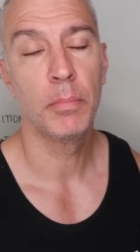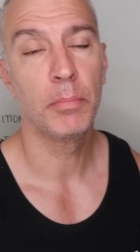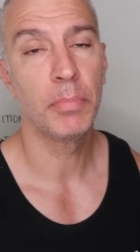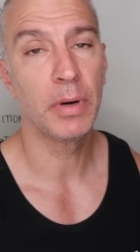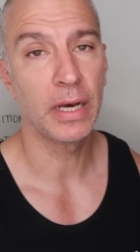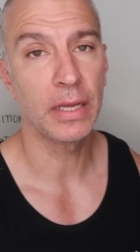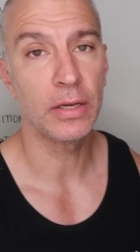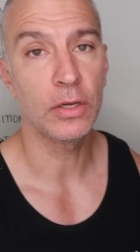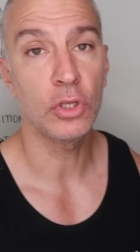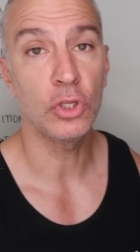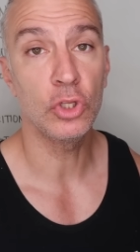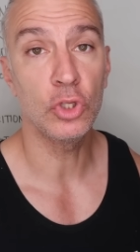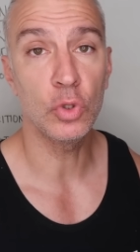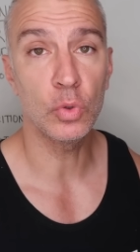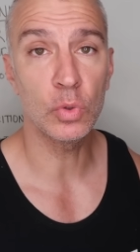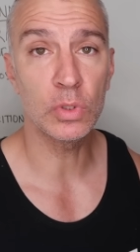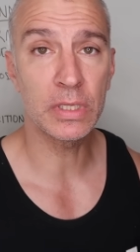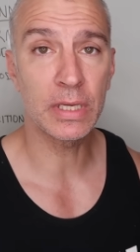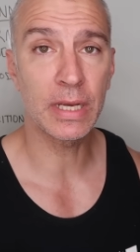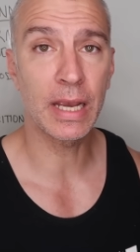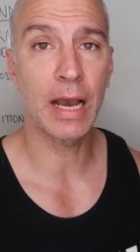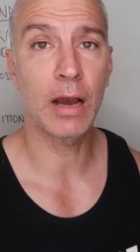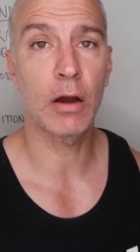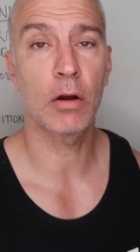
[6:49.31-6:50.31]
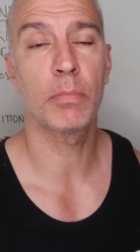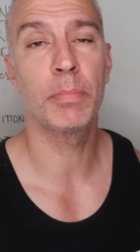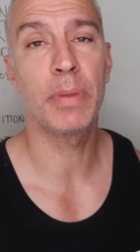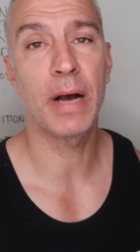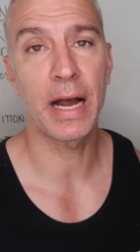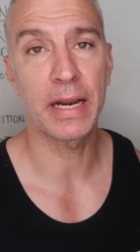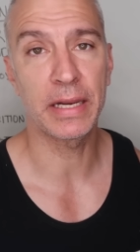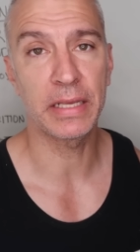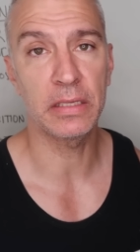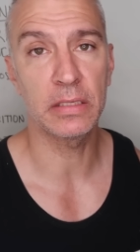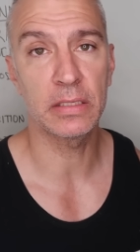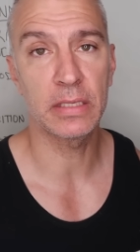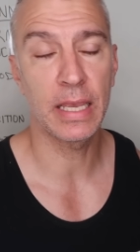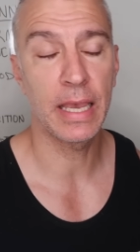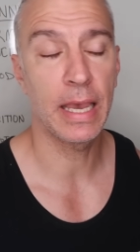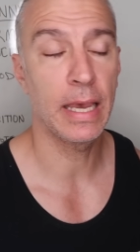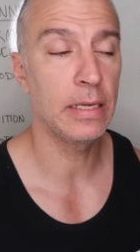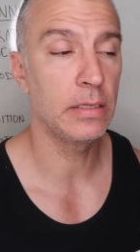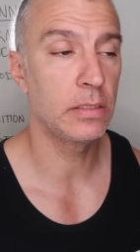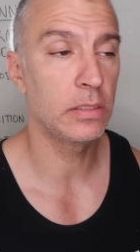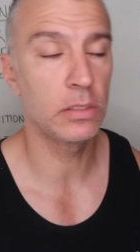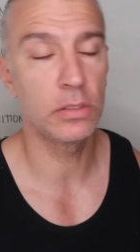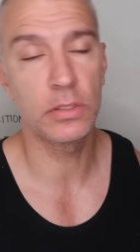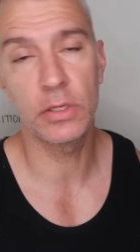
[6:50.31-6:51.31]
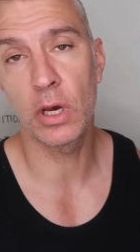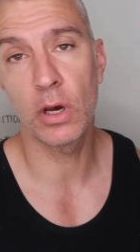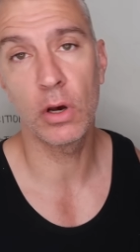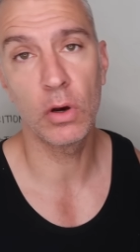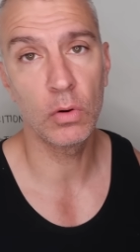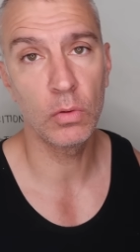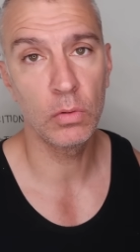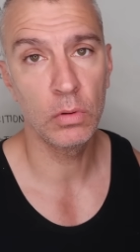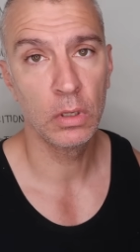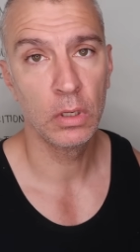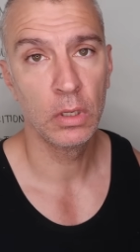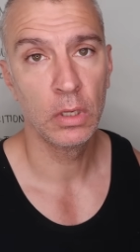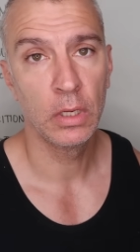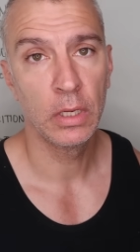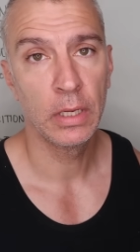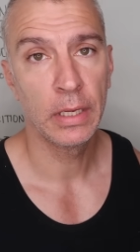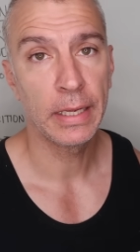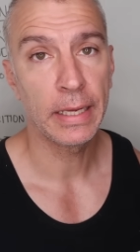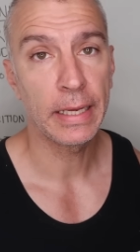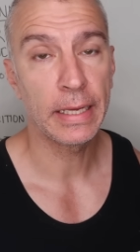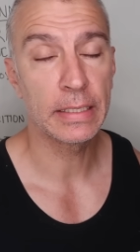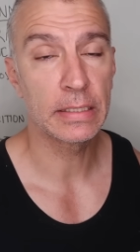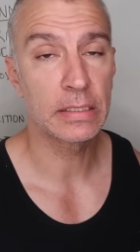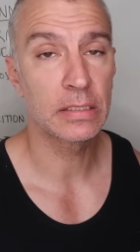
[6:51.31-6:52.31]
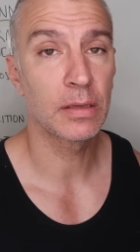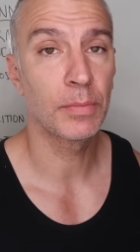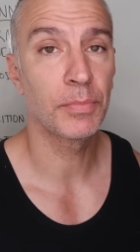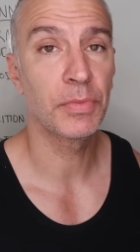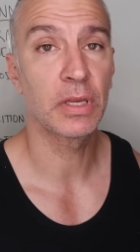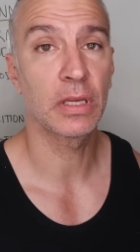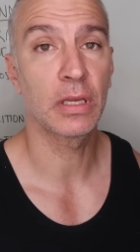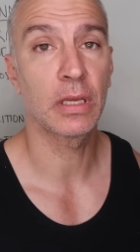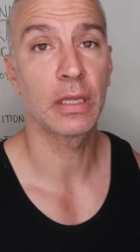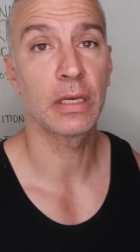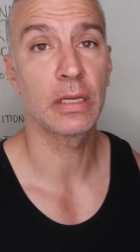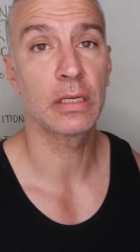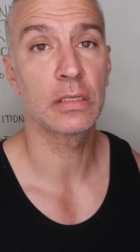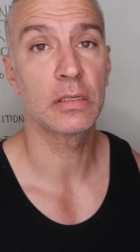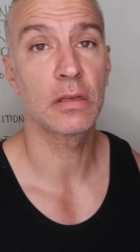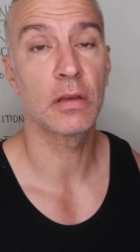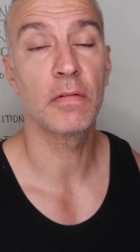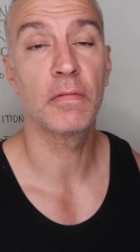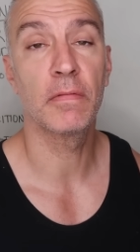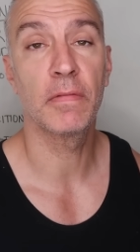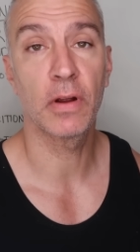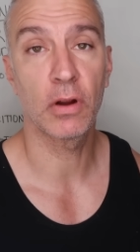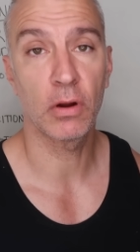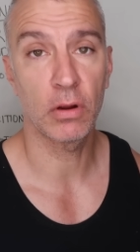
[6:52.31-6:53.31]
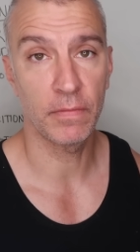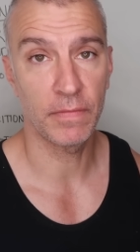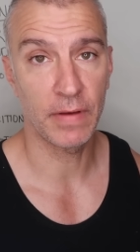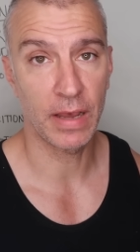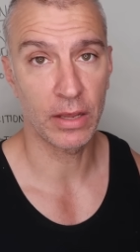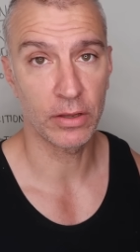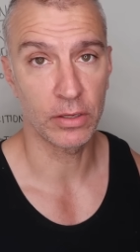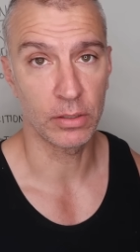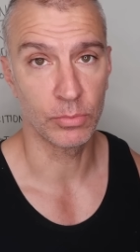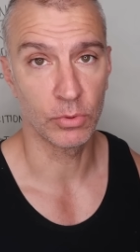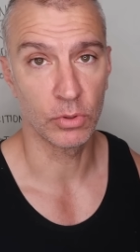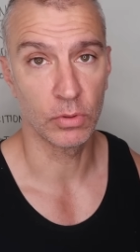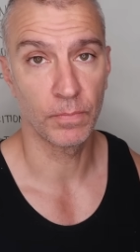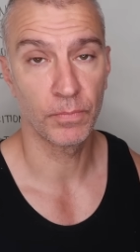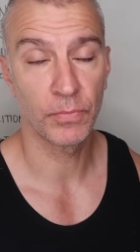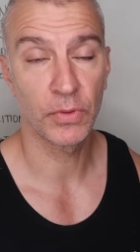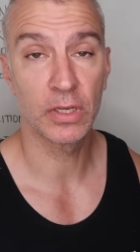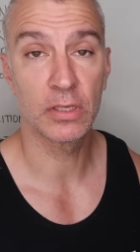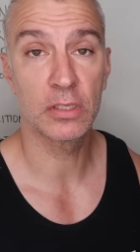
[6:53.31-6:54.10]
But using our bodies head to toe is something that is very valuable,